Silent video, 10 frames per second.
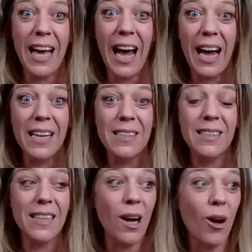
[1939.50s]
yeah,
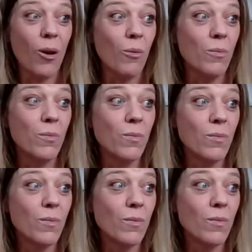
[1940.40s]
so
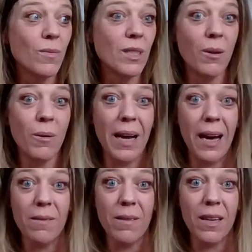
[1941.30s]
we
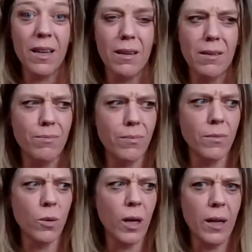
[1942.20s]
have
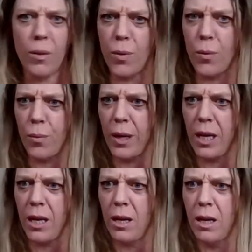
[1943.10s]
what,
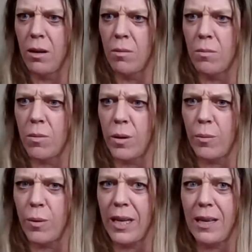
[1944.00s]
3
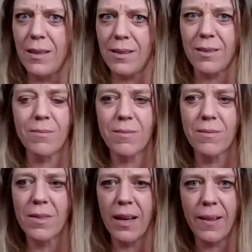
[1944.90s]
more weeks?
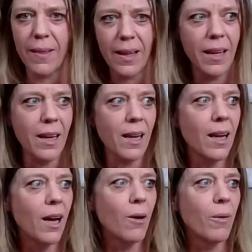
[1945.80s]
I think
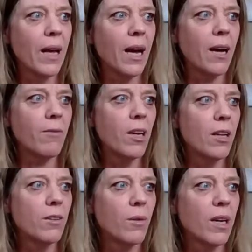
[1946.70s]
we have
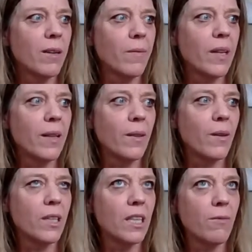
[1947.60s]
12 and
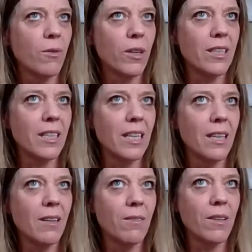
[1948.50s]
13,
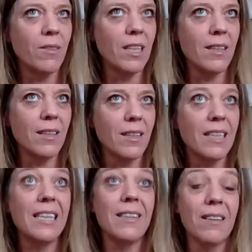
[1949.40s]
14, 15,
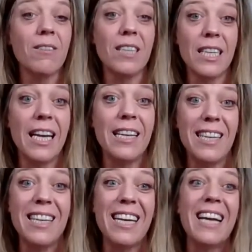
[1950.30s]
16, 17,
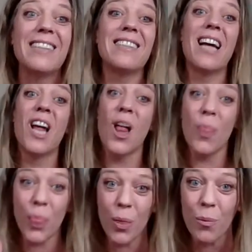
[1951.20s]
18. Yes,
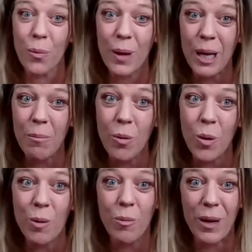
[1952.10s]
3
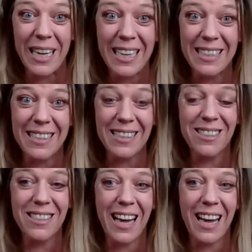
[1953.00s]
more weeks